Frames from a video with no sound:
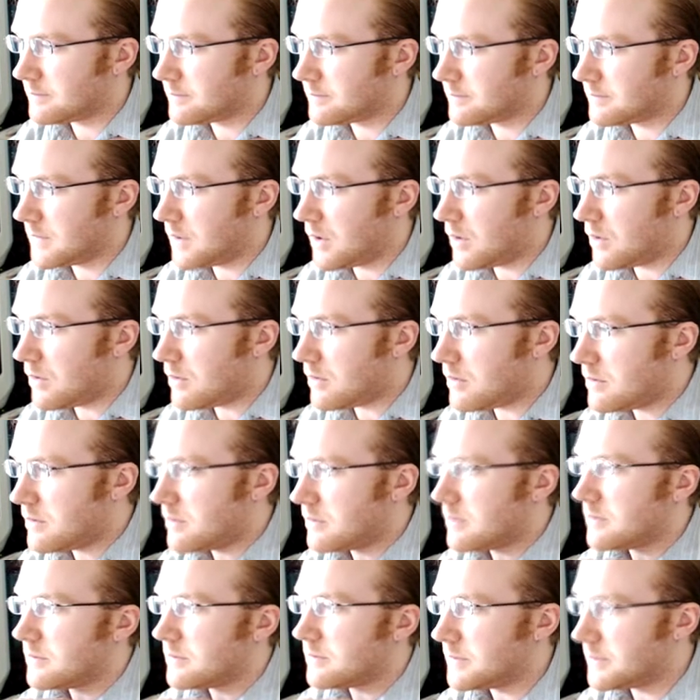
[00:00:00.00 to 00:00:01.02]

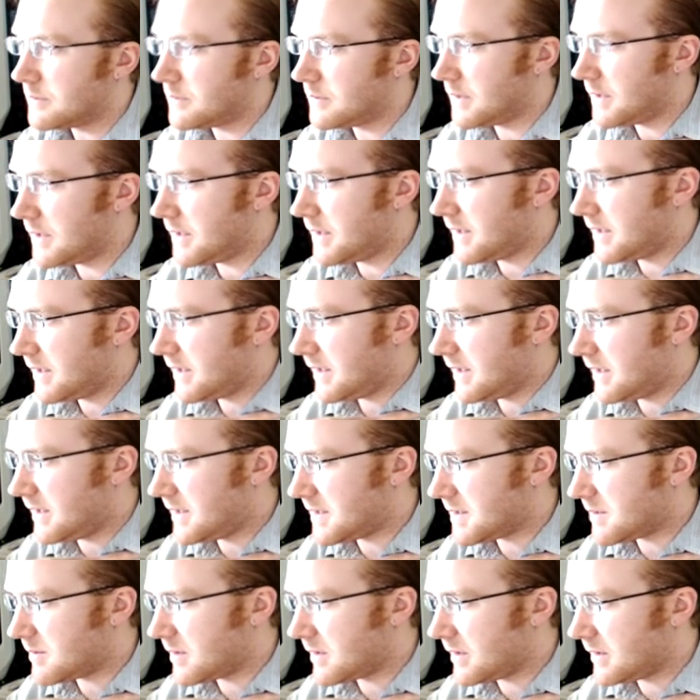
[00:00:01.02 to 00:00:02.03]
Oh! He
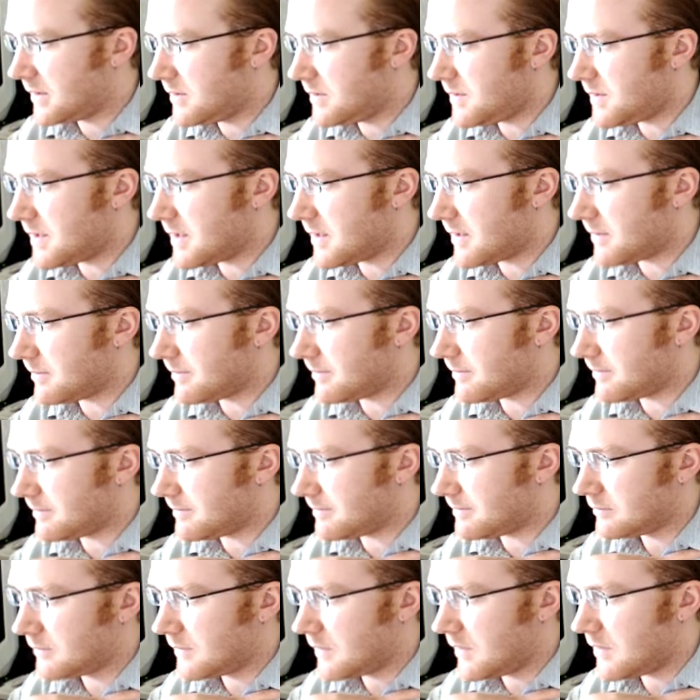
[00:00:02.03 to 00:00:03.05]
doesn't want to lose them.
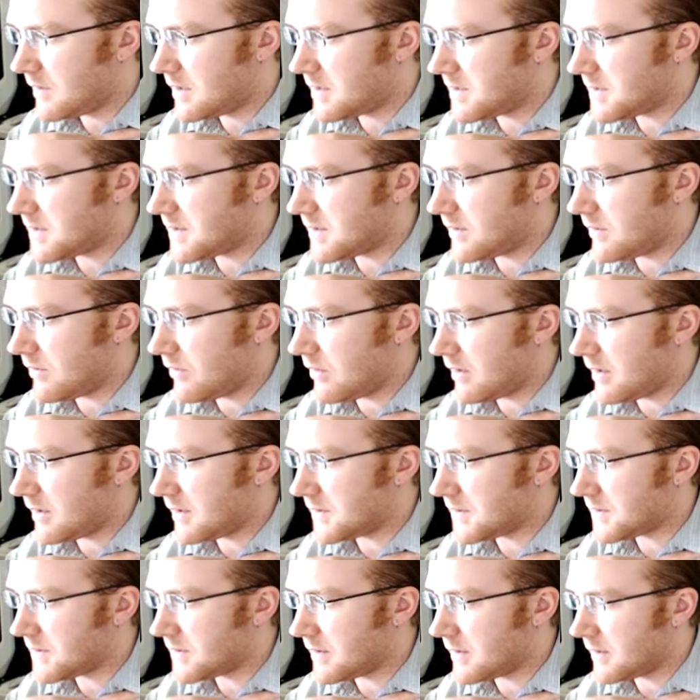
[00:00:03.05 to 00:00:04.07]
If I just do
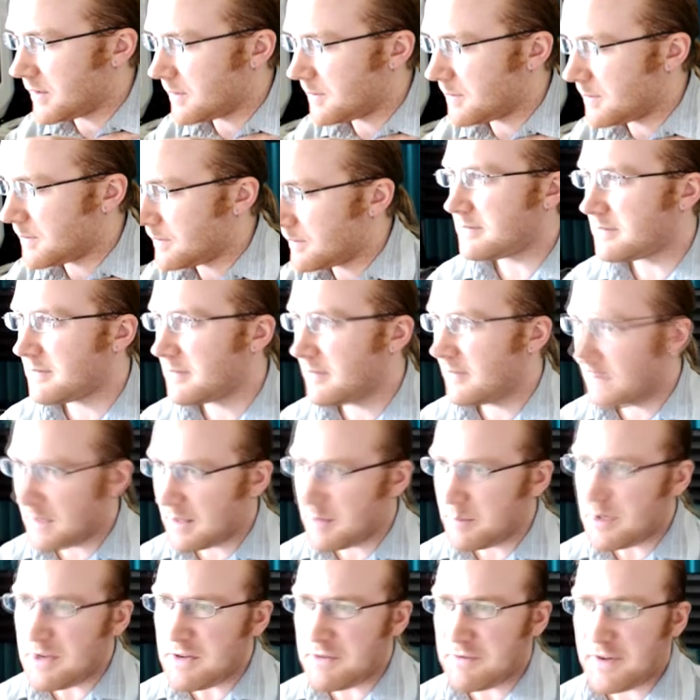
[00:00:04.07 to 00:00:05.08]
this, right?
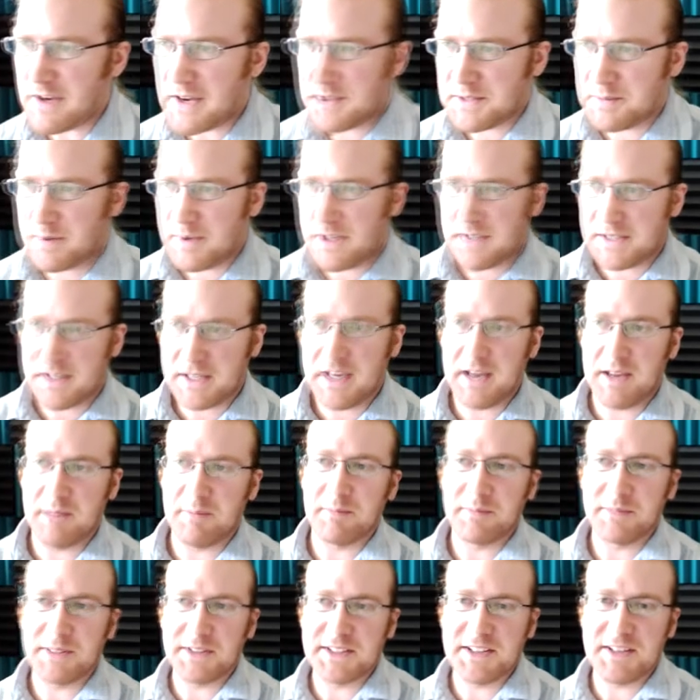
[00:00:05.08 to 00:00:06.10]
Pretty fast-paced game,
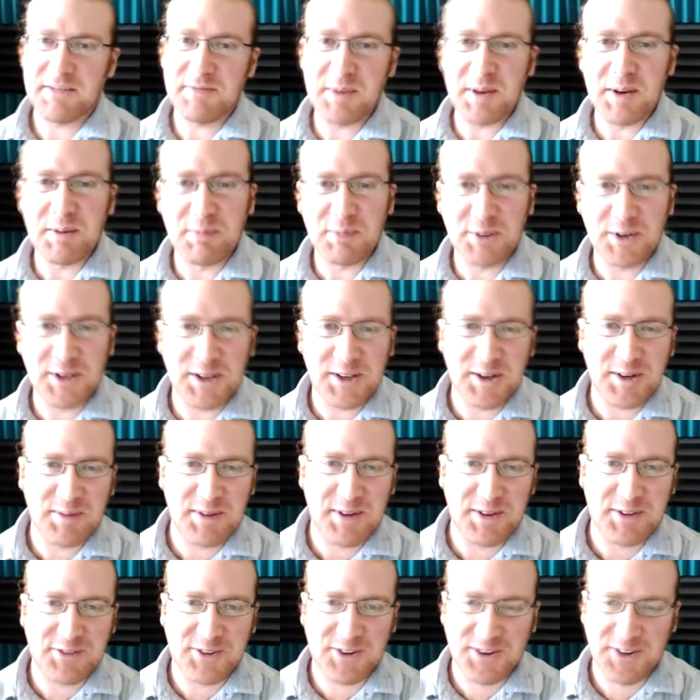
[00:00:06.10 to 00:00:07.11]
because I've been in
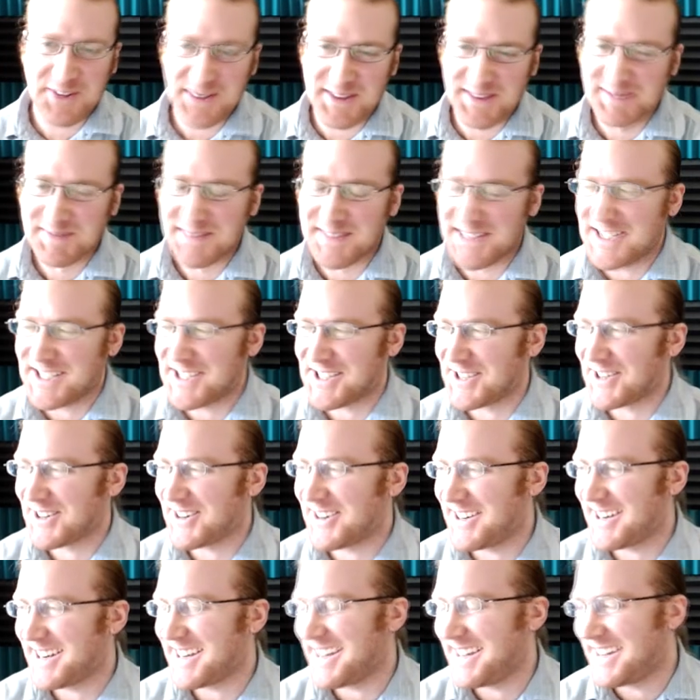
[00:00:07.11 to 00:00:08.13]
Buyomi for the
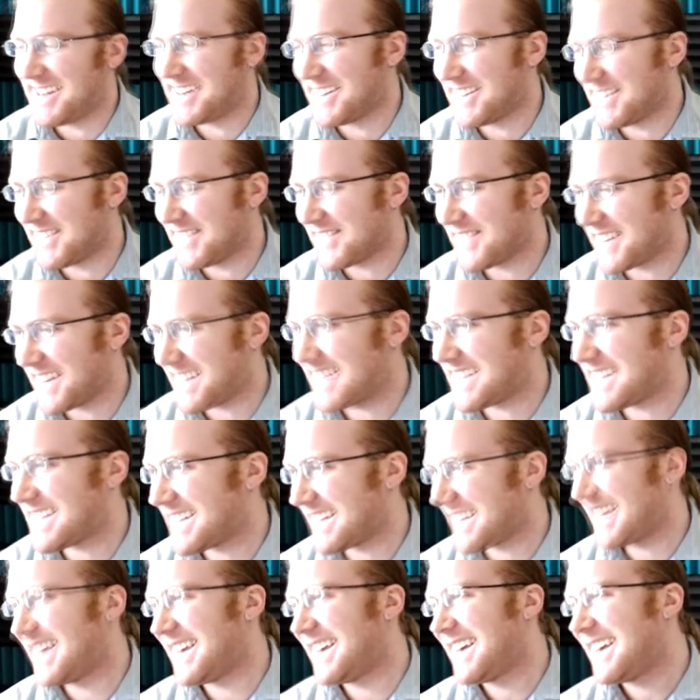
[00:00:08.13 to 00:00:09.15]
majority of it.
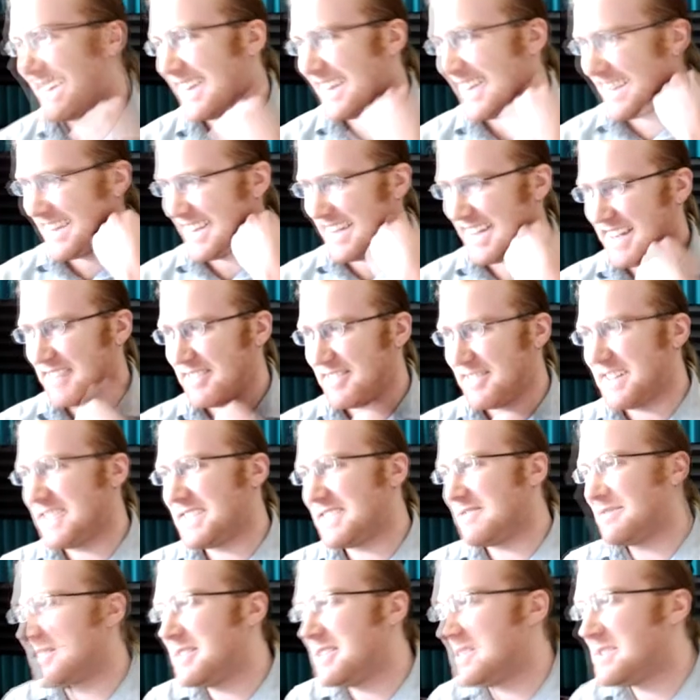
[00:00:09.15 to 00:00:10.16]
I wasted
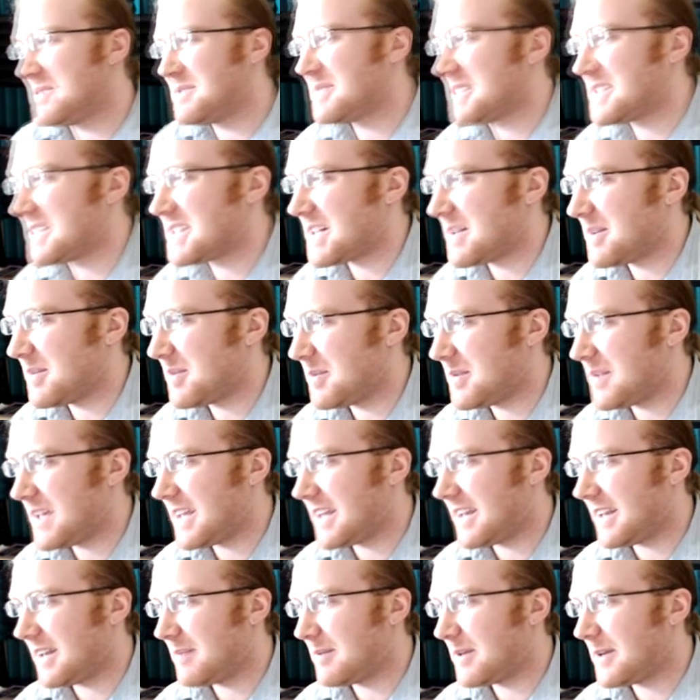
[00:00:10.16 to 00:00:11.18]
way too much time in the
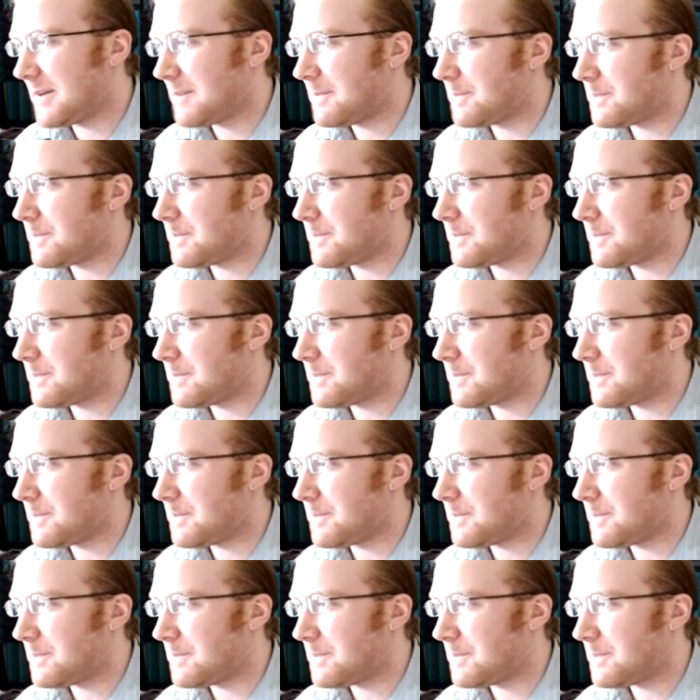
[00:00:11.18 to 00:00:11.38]
beginning, but...